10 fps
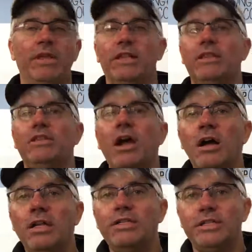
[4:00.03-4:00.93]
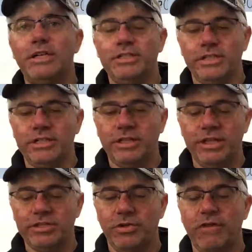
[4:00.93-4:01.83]
mean, like, tons and tons and tons of
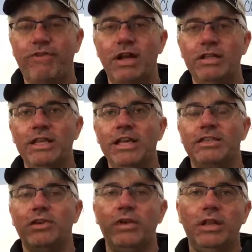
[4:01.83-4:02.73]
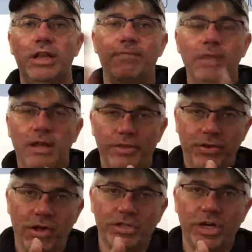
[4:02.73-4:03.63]
things going on. Finally, they get the green light.
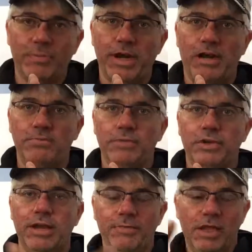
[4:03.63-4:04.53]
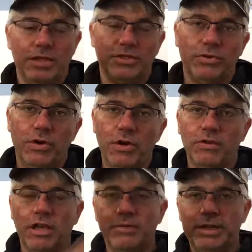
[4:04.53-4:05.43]
They're all jumping out. Okay, so they're
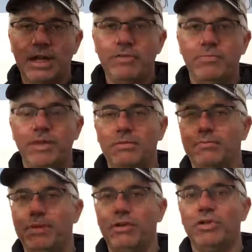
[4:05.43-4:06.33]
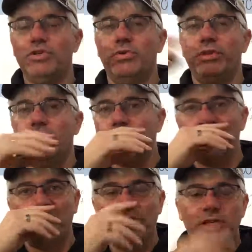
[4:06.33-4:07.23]
all coming down the big parachute things
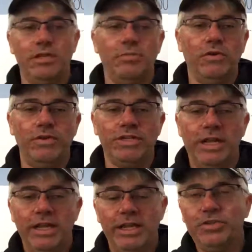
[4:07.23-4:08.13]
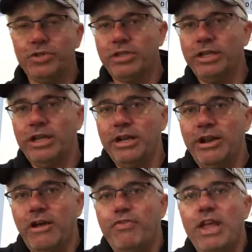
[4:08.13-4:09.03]
like what we see in the movies. Interestingly
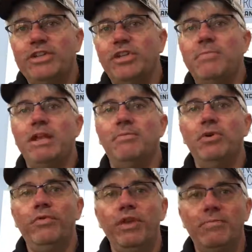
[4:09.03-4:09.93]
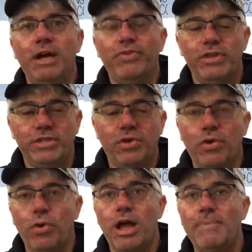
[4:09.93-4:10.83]
enough, they actually made a movie about this
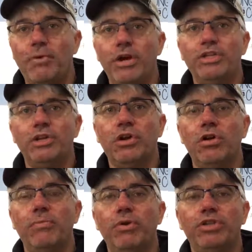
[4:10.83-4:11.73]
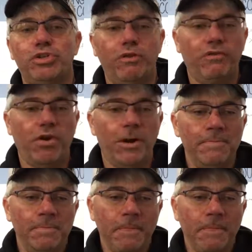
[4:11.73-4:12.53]
whole operation called A Bridge Too Far.